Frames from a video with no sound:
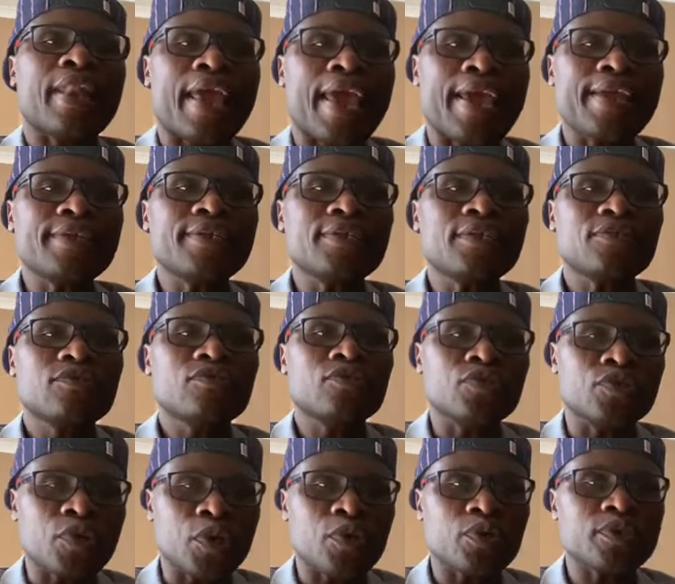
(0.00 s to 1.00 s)
glad
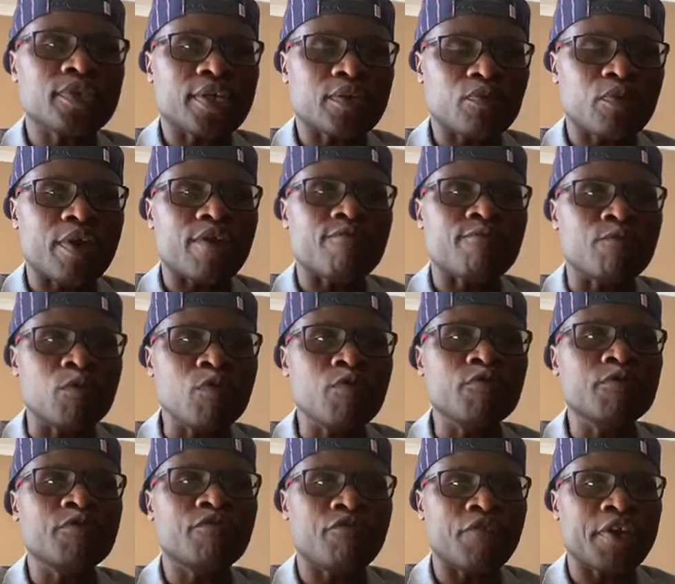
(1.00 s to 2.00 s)
to know that we have
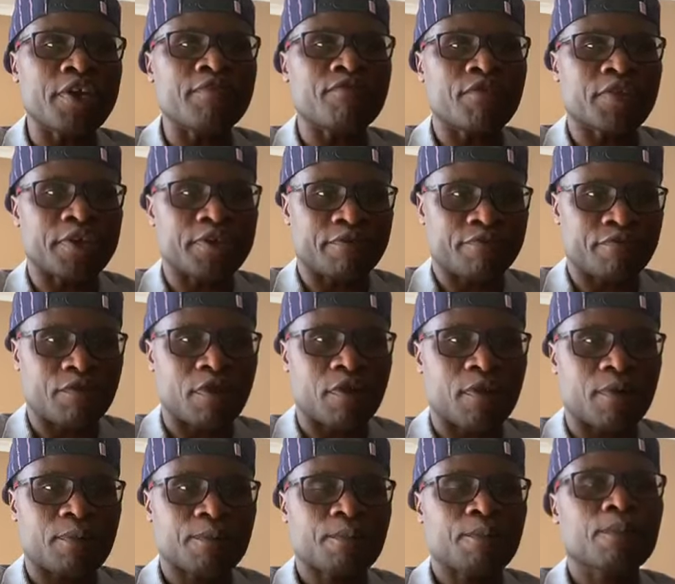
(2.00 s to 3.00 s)
moved very, very
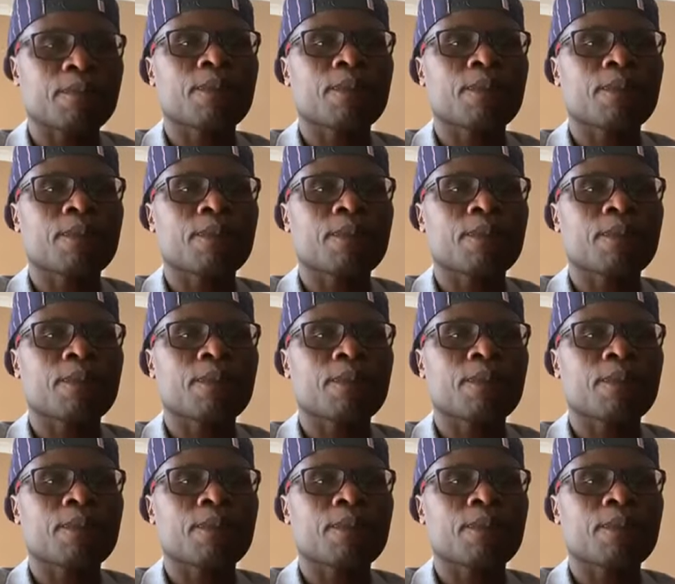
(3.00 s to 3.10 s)
far.